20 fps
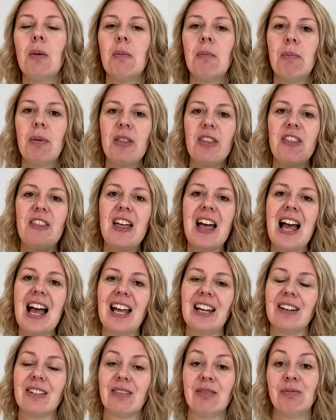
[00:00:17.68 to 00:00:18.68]
But
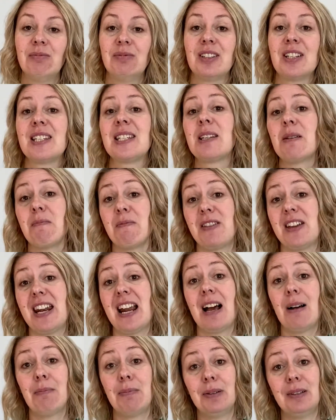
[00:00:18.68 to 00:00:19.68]
then something
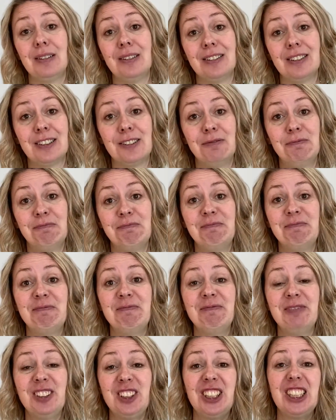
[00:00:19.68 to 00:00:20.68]
happened.
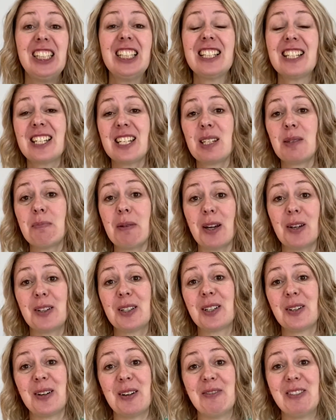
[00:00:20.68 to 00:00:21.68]
Jesus spoke
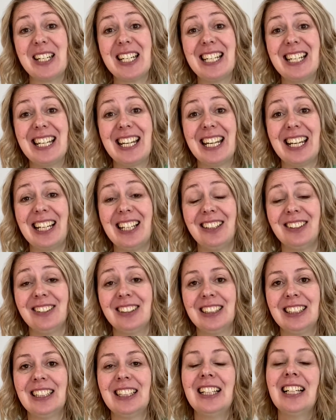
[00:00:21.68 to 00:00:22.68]
to him, didn't he?
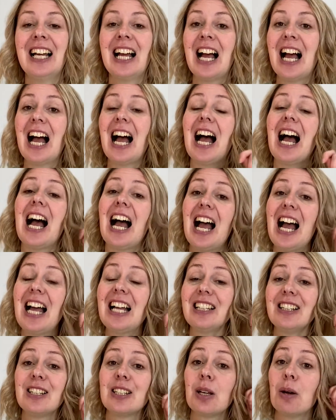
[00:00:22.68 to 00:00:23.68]

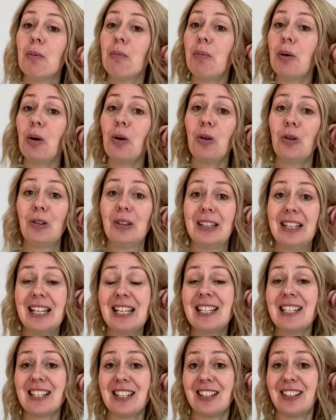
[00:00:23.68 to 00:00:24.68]
And Paul
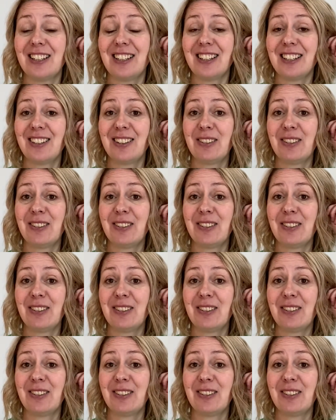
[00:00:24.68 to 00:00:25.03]
listened.